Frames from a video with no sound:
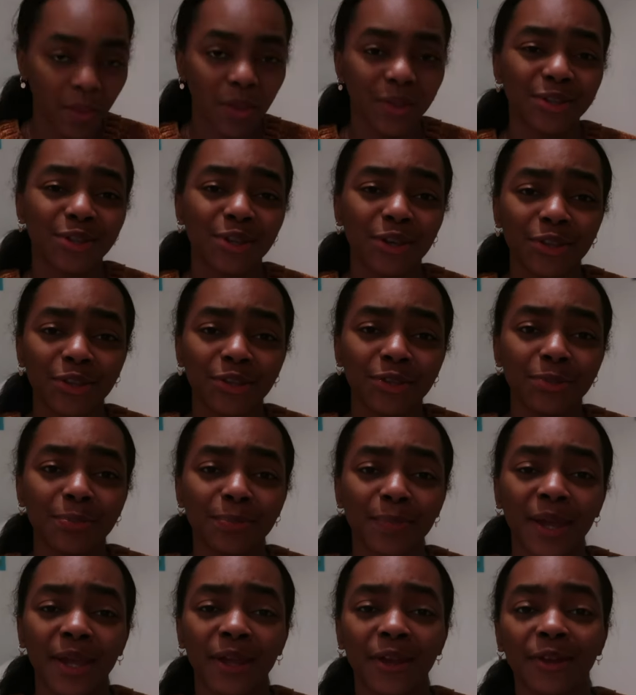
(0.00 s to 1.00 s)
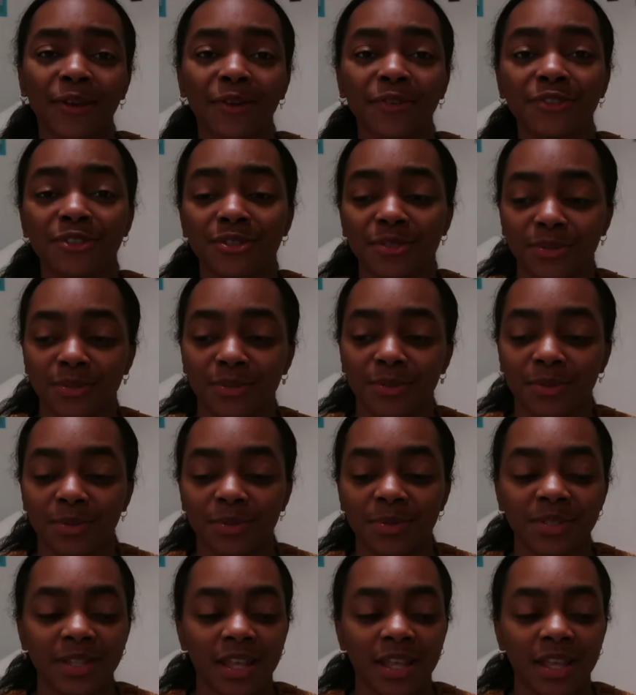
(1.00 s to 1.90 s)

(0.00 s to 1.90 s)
Another pair of shoes